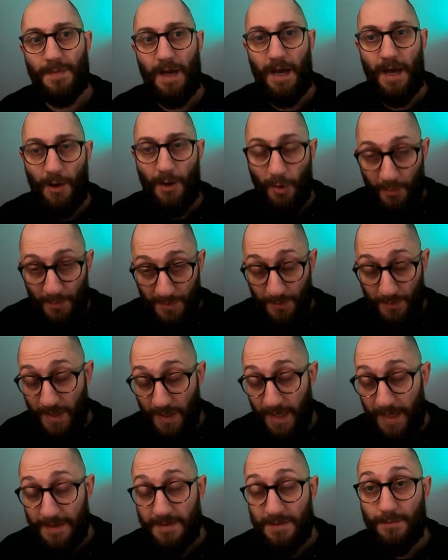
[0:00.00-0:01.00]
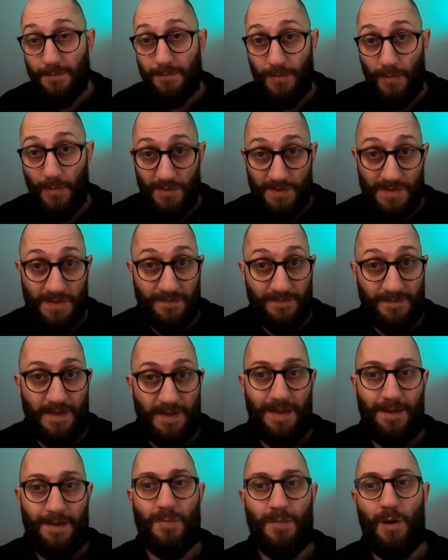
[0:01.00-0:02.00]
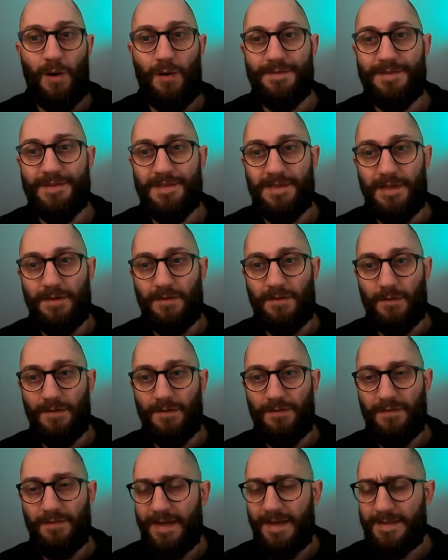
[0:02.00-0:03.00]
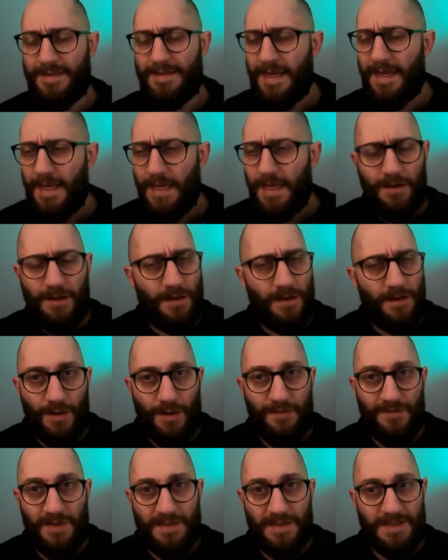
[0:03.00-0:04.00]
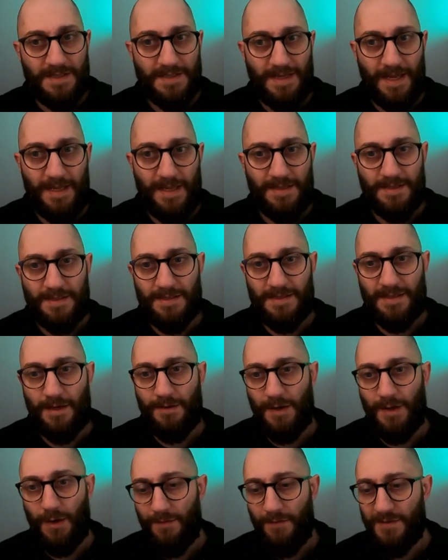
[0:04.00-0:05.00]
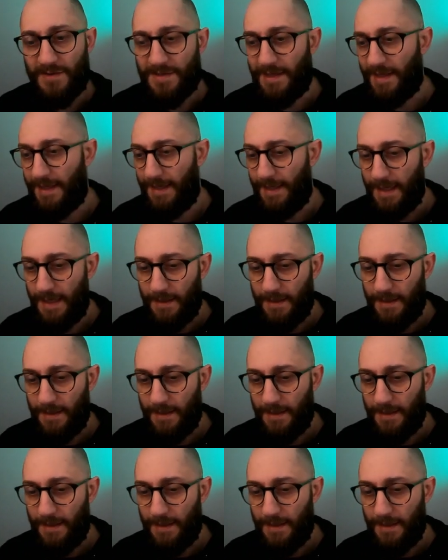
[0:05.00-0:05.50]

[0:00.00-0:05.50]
I hope you get most of them, obviously, through the fight. None of this is necessary, obviously.